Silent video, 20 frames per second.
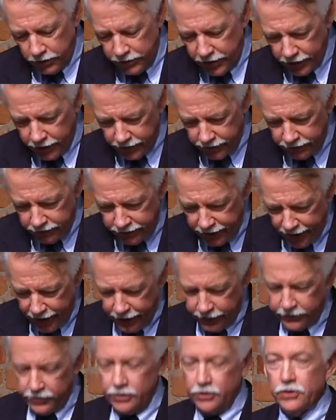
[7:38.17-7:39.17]
American
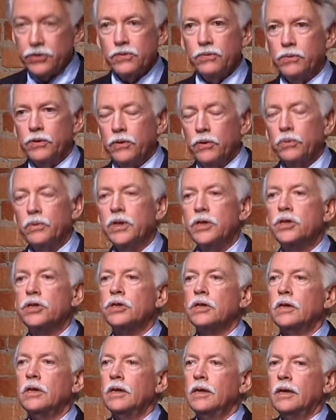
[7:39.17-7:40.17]
values for
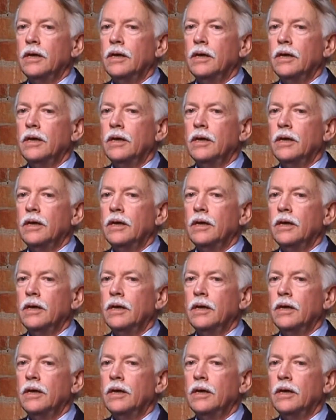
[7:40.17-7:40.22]
which